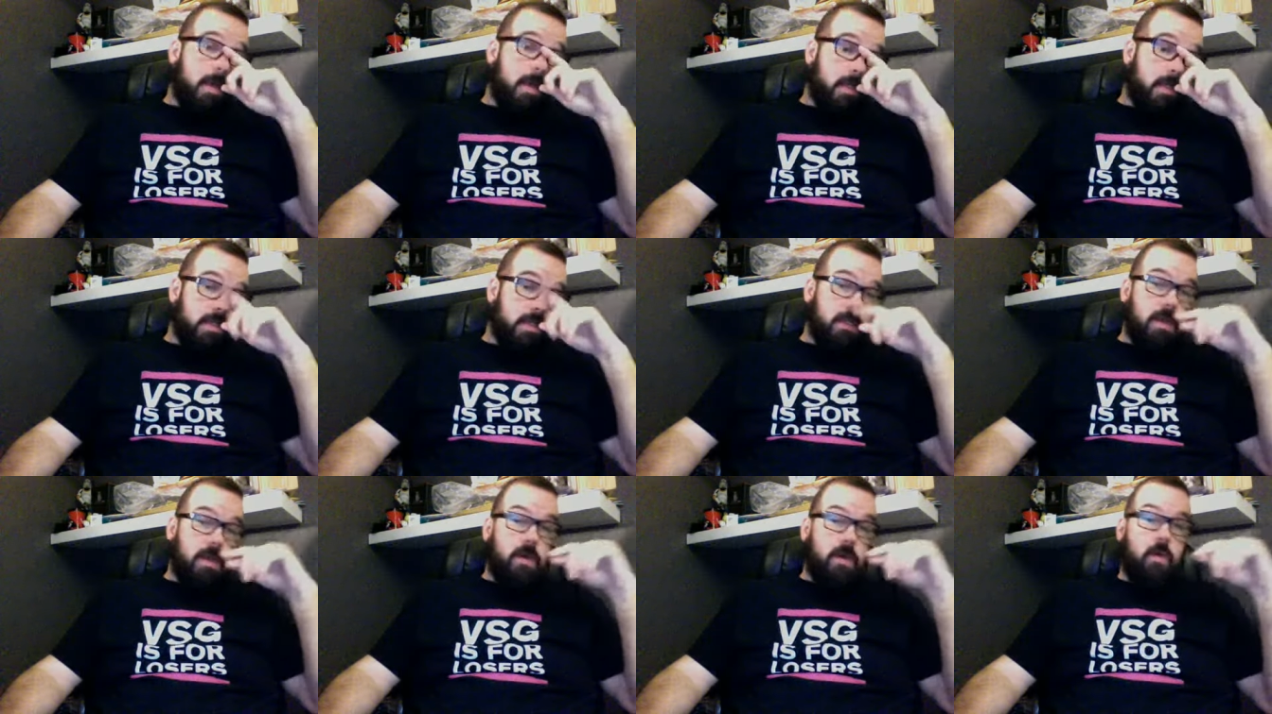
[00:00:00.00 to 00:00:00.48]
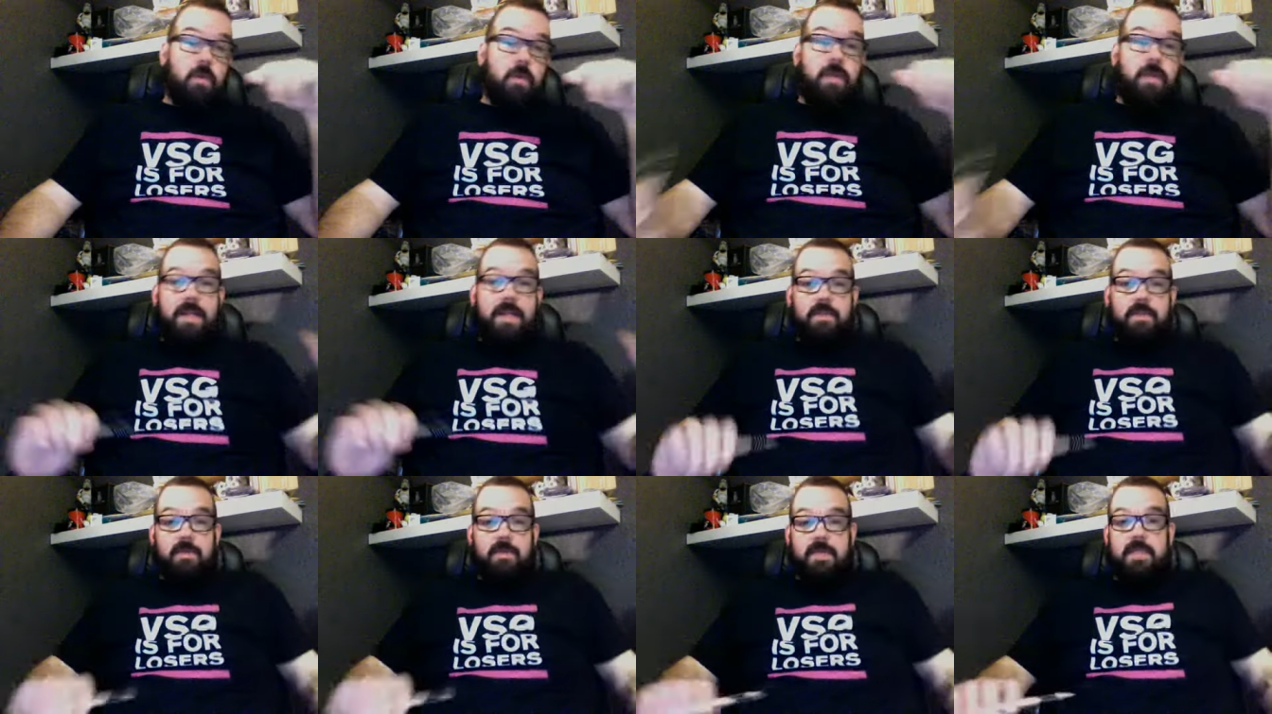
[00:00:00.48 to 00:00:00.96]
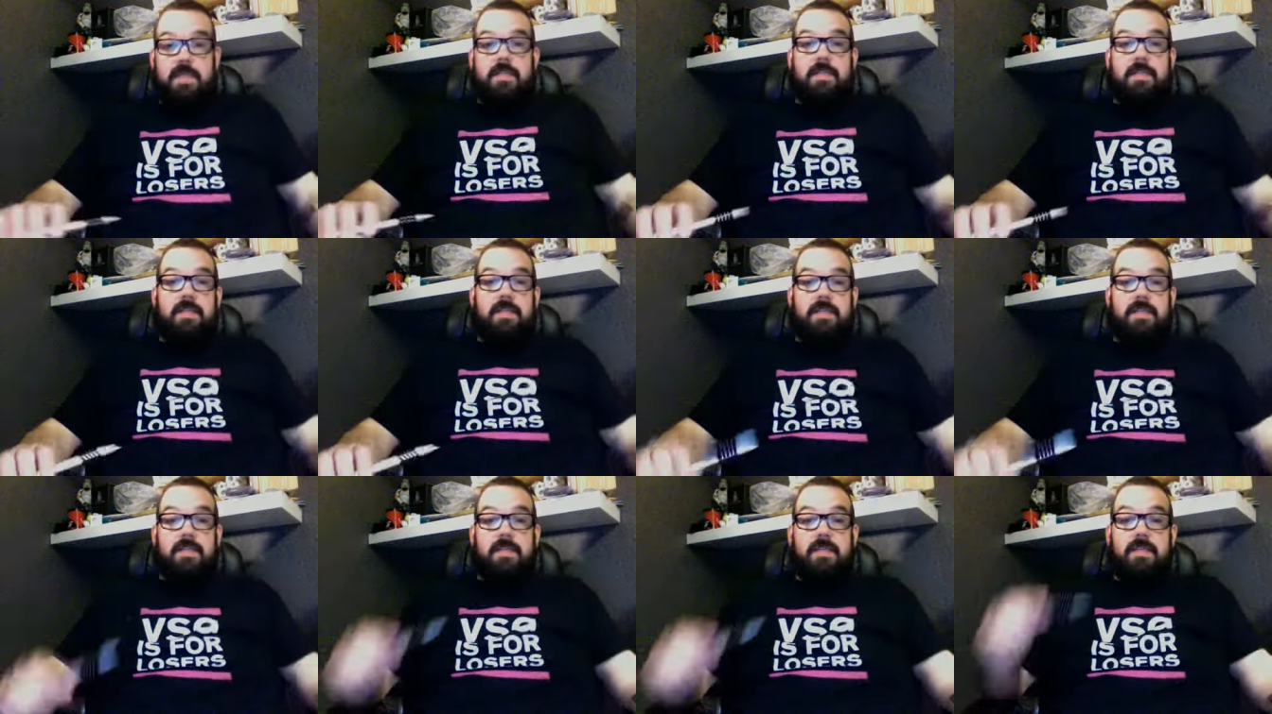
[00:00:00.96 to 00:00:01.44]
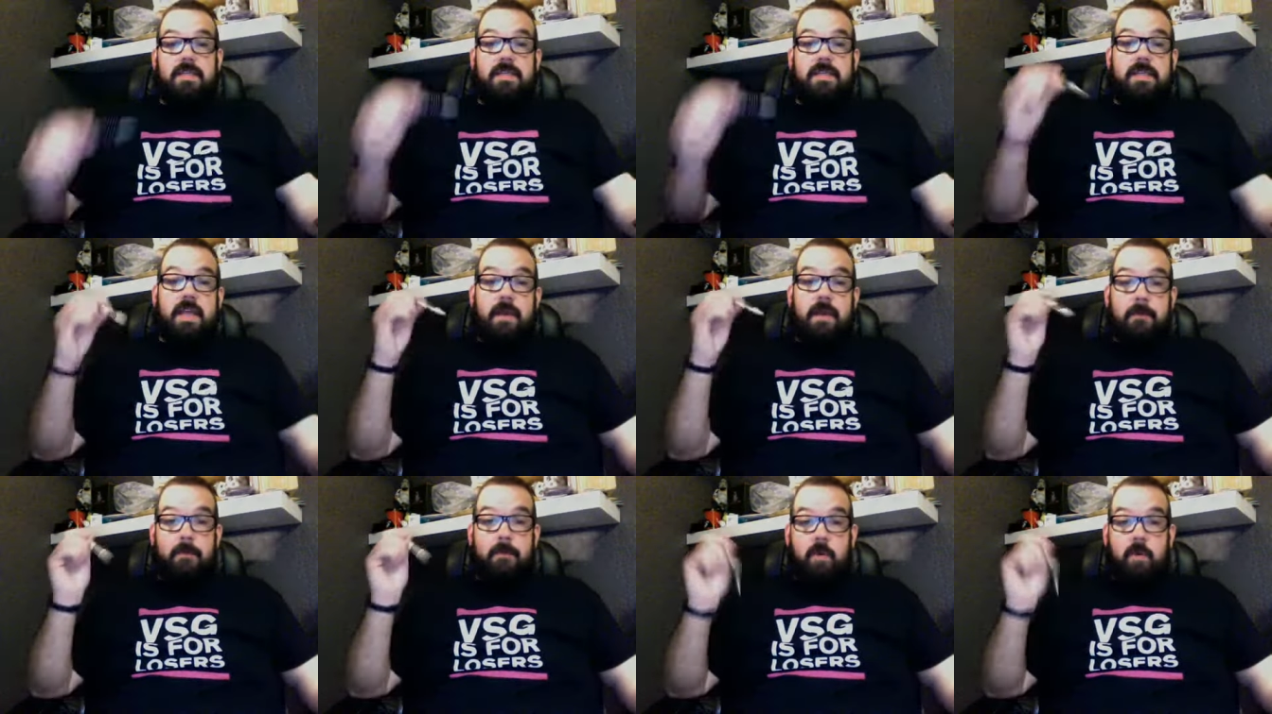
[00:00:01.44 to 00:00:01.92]
So that's what this is. This is
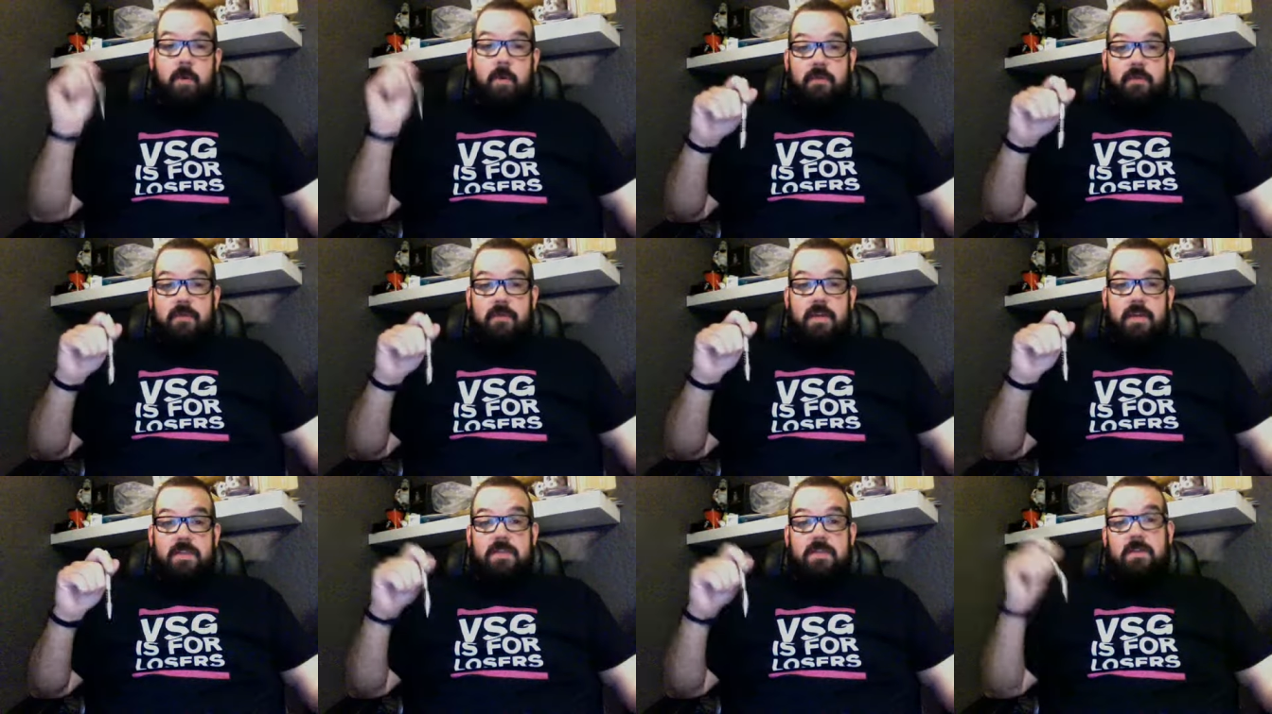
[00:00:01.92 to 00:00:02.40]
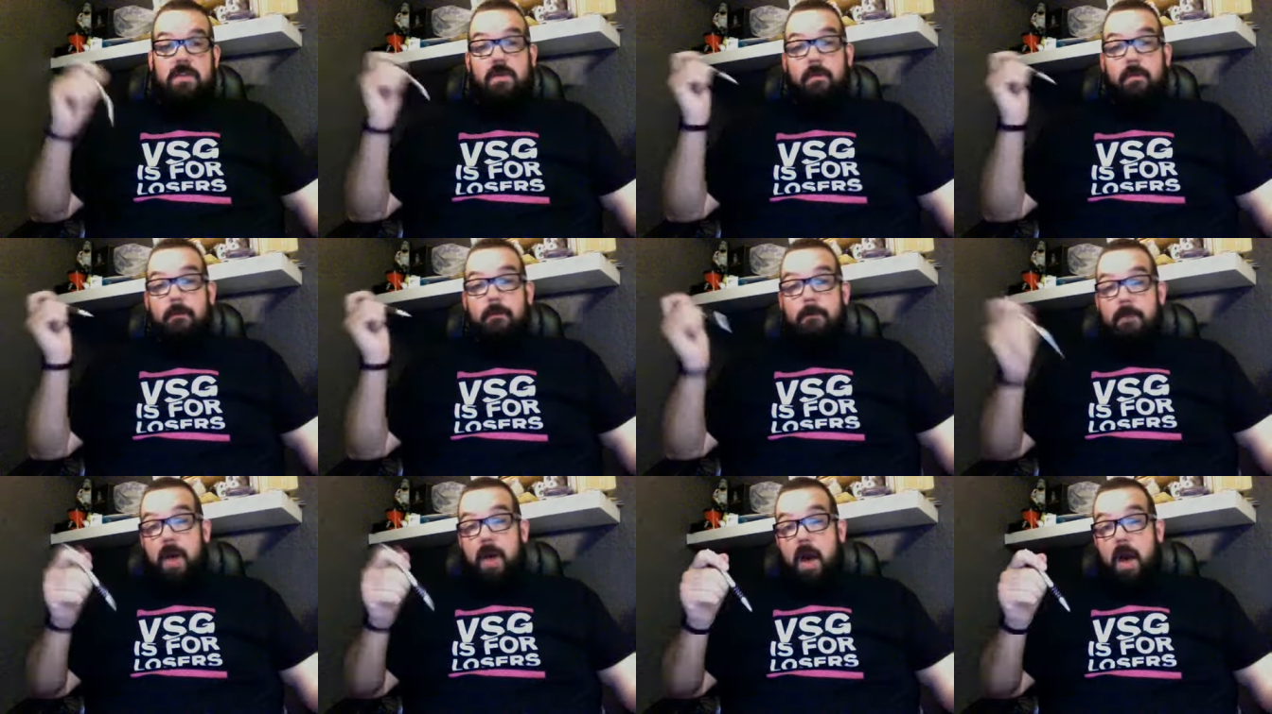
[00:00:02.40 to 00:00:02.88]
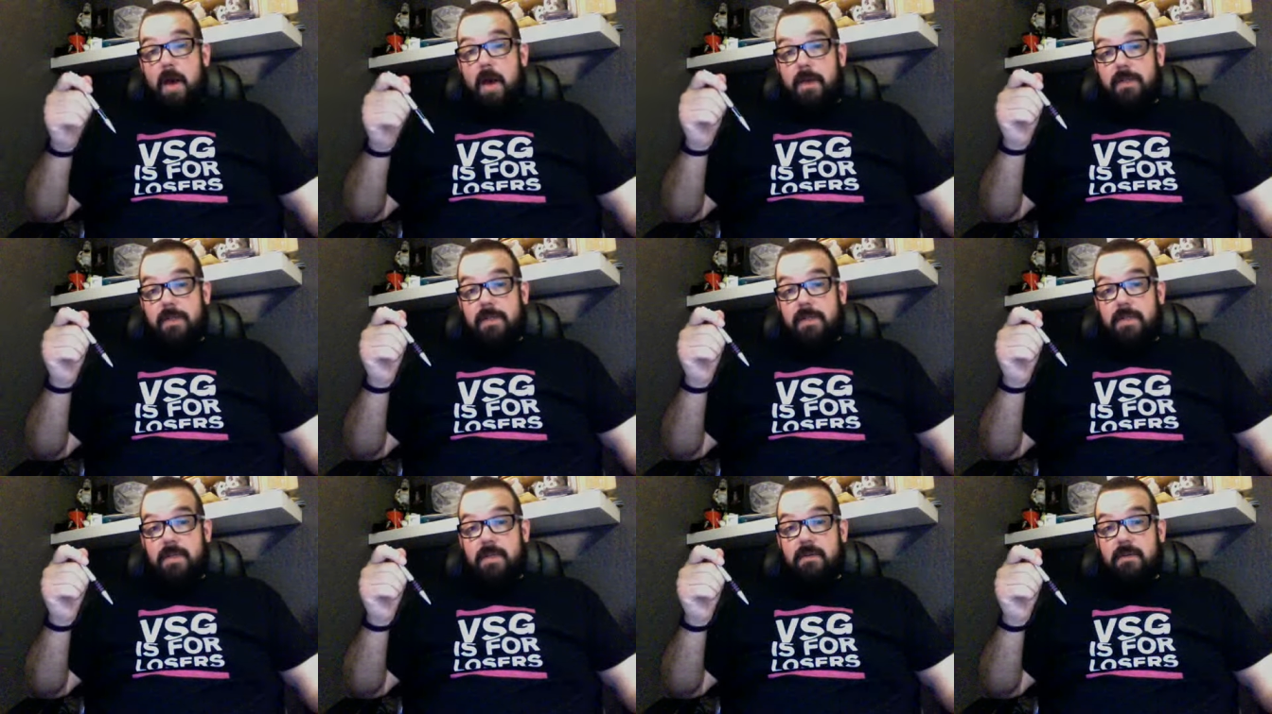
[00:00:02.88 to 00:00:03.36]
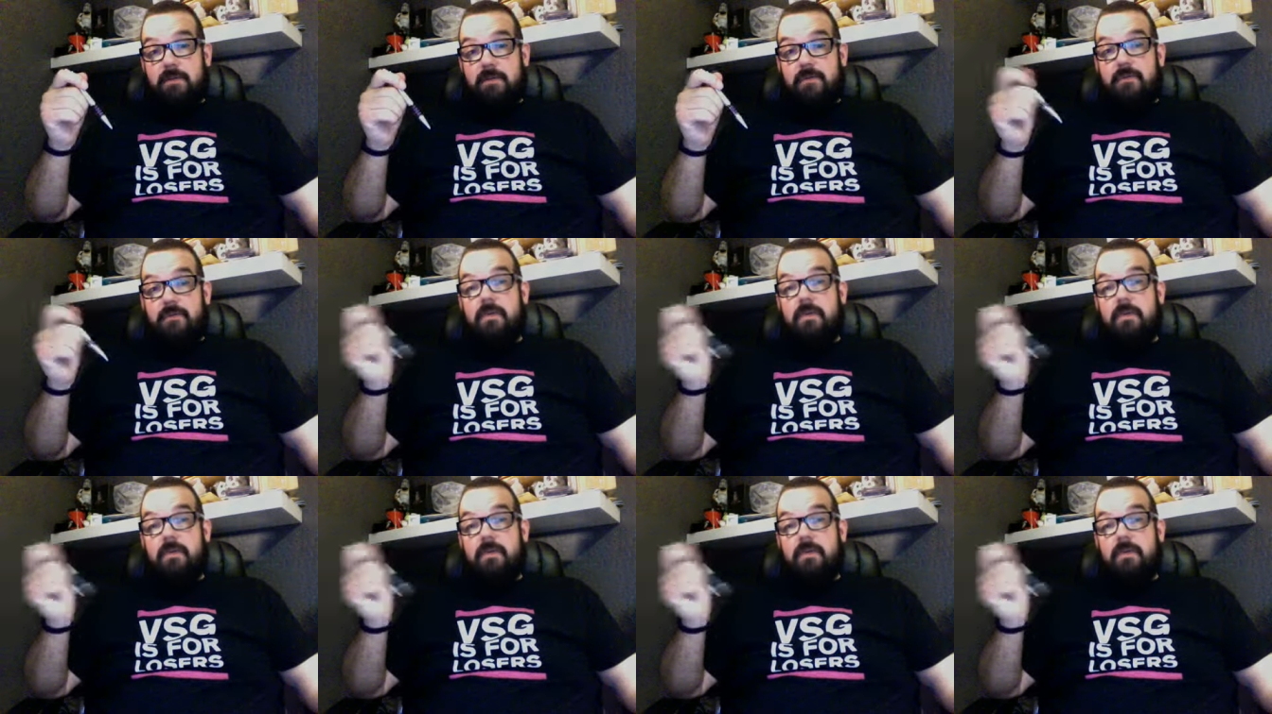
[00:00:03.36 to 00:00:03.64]
a motivational, positive